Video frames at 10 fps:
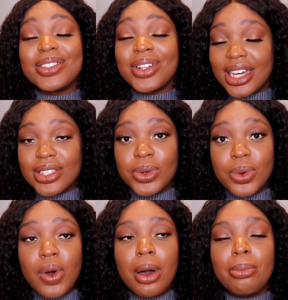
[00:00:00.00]
It's not nice at
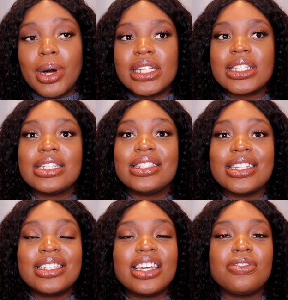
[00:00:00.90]
all, but it
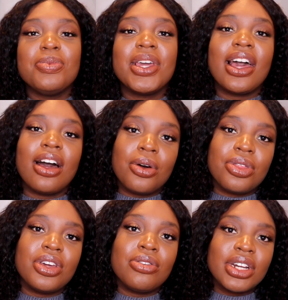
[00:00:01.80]
did give me a
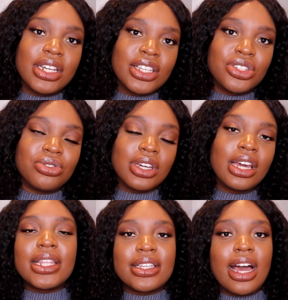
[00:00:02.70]
healthy credit history
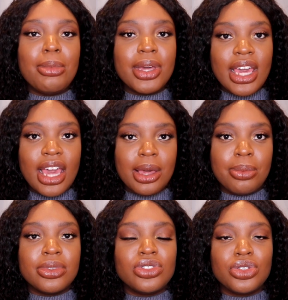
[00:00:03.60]
by the time it
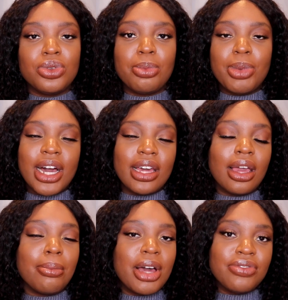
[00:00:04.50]
came to
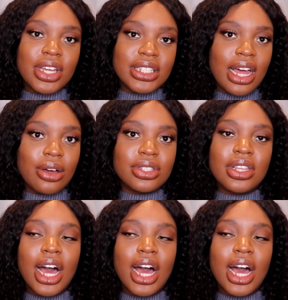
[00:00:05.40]
buying my first house.